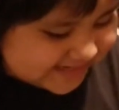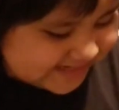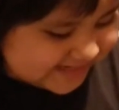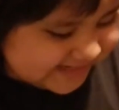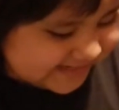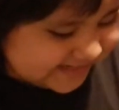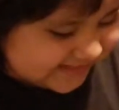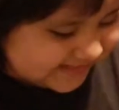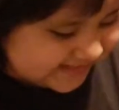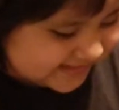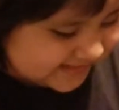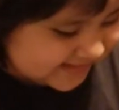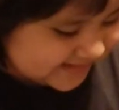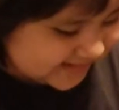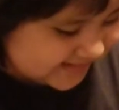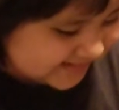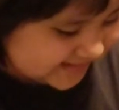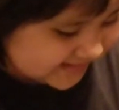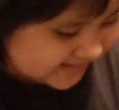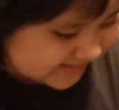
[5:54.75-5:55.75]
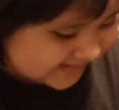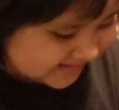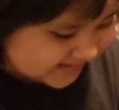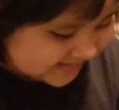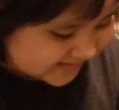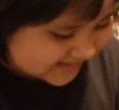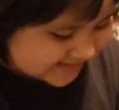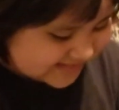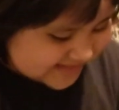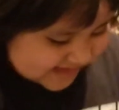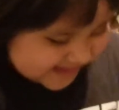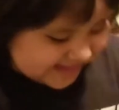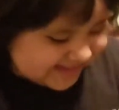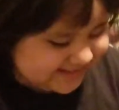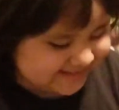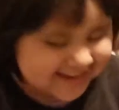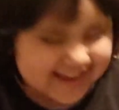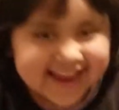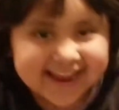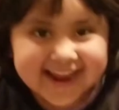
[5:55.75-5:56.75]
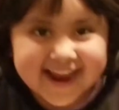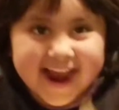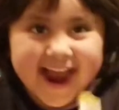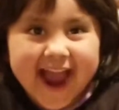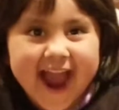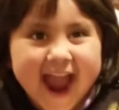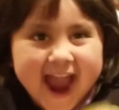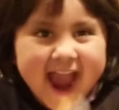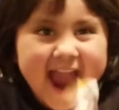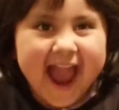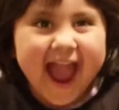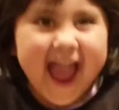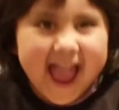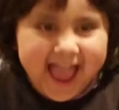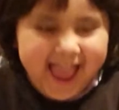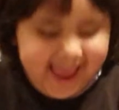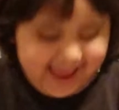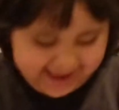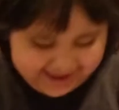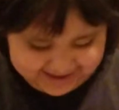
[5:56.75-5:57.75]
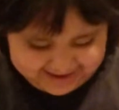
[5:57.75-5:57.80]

booty. want to open it? Yes. Ah! Open it, open it,